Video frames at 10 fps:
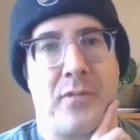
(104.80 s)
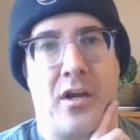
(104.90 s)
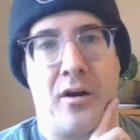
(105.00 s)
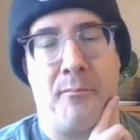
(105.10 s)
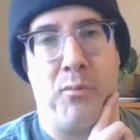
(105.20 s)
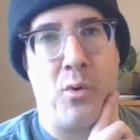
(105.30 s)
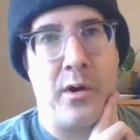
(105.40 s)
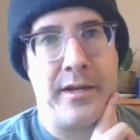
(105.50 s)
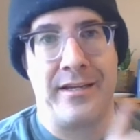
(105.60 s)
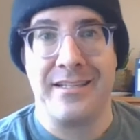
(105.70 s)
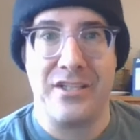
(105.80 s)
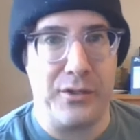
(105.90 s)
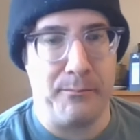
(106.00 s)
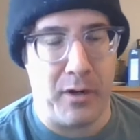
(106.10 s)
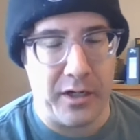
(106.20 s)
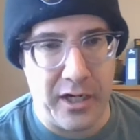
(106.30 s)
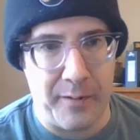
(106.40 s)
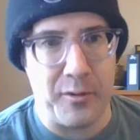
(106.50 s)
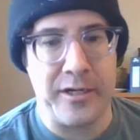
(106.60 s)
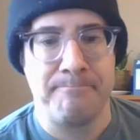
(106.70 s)
our boy Jim
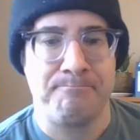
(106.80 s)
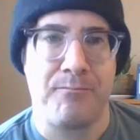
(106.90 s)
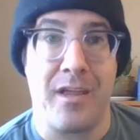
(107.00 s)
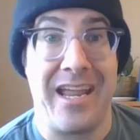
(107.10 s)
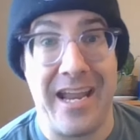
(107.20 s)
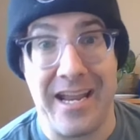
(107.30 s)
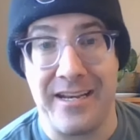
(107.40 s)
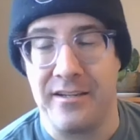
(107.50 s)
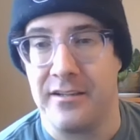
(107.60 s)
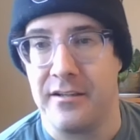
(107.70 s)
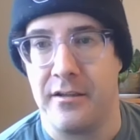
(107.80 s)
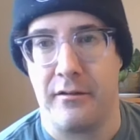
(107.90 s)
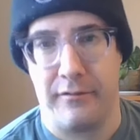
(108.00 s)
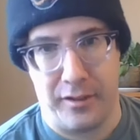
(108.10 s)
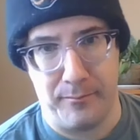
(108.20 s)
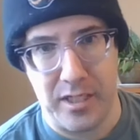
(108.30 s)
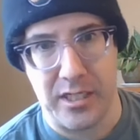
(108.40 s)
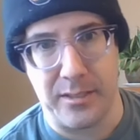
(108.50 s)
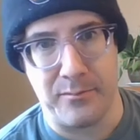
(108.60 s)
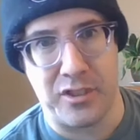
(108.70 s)
Montgomery and the
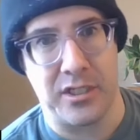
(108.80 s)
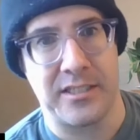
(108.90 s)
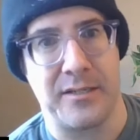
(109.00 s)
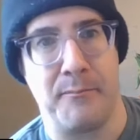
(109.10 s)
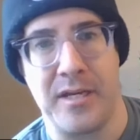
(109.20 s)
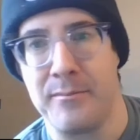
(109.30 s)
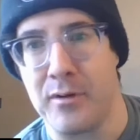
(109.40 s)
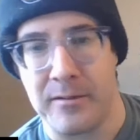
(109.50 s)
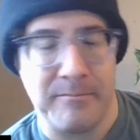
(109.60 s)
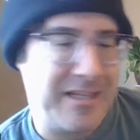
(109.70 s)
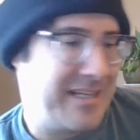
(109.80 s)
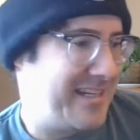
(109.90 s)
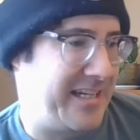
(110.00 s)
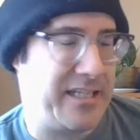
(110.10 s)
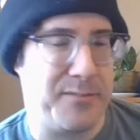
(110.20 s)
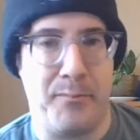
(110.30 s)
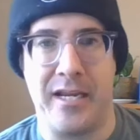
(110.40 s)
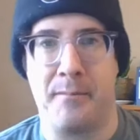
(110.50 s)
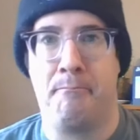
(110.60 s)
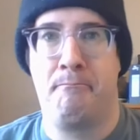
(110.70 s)
Biebs, Justin Bieber, in his
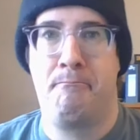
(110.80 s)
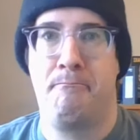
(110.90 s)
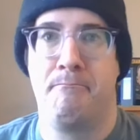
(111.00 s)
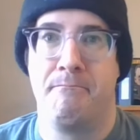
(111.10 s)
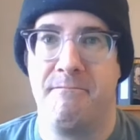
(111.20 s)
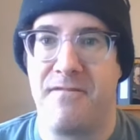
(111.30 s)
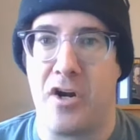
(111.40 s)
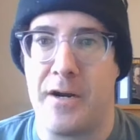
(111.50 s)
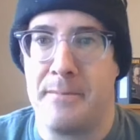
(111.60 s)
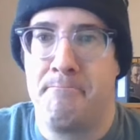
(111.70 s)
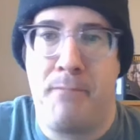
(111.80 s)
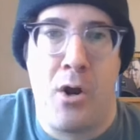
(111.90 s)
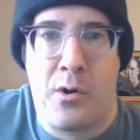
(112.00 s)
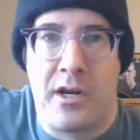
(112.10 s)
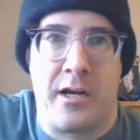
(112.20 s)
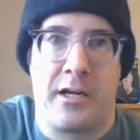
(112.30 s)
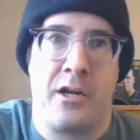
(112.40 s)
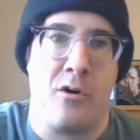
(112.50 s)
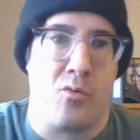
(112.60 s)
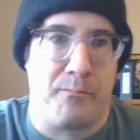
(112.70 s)
big furry polka dot
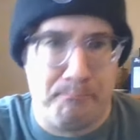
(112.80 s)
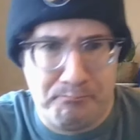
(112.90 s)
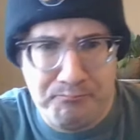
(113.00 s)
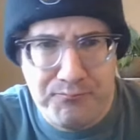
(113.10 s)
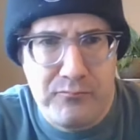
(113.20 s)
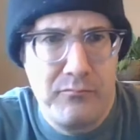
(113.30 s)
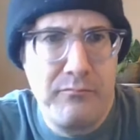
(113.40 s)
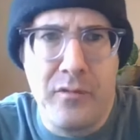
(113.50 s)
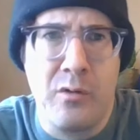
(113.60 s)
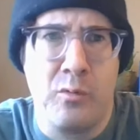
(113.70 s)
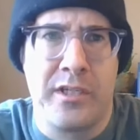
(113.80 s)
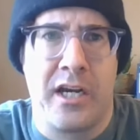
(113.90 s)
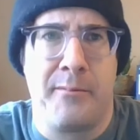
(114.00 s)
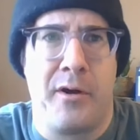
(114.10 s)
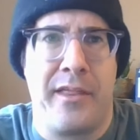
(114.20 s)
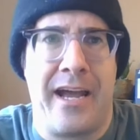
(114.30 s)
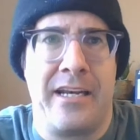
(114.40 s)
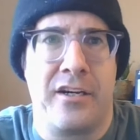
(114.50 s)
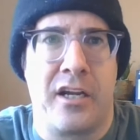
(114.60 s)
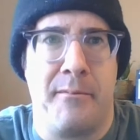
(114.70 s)
coat. We'll talk about that
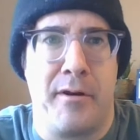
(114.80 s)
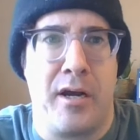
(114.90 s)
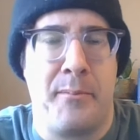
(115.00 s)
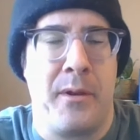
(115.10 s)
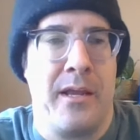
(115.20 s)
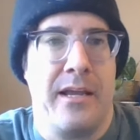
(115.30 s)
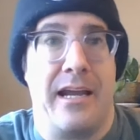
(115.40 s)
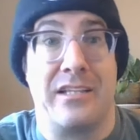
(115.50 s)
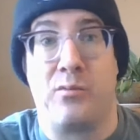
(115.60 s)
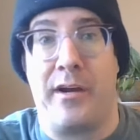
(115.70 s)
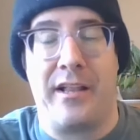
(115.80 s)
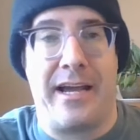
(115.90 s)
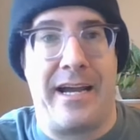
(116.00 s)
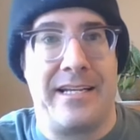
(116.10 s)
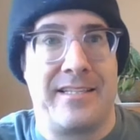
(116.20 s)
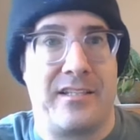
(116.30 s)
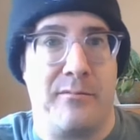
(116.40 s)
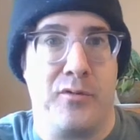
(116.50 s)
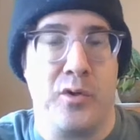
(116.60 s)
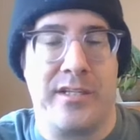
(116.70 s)
here coming up, as well as
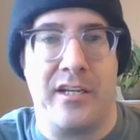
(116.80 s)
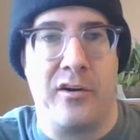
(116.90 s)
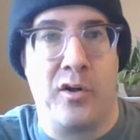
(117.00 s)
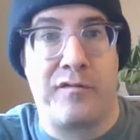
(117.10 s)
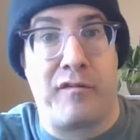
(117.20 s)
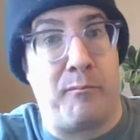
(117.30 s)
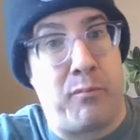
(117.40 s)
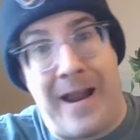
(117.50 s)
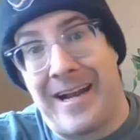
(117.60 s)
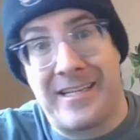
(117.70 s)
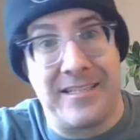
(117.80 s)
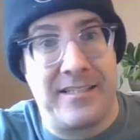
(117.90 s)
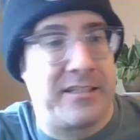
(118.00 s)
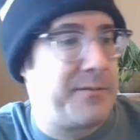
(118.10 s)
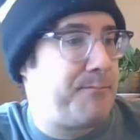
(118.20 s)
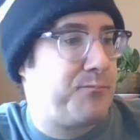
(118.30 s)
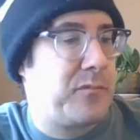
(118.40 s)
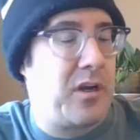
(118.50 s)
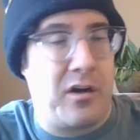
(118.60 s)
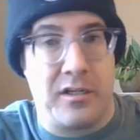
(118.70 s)
some news and notes from practice
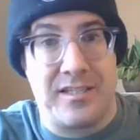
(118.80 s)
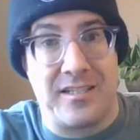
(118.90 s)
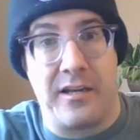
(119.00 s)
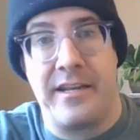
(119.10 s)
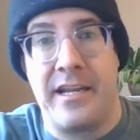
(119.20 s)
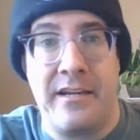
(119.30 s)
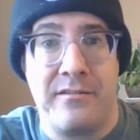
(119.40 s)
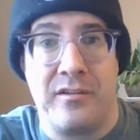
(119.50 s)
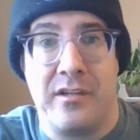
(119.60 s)
on Sunday.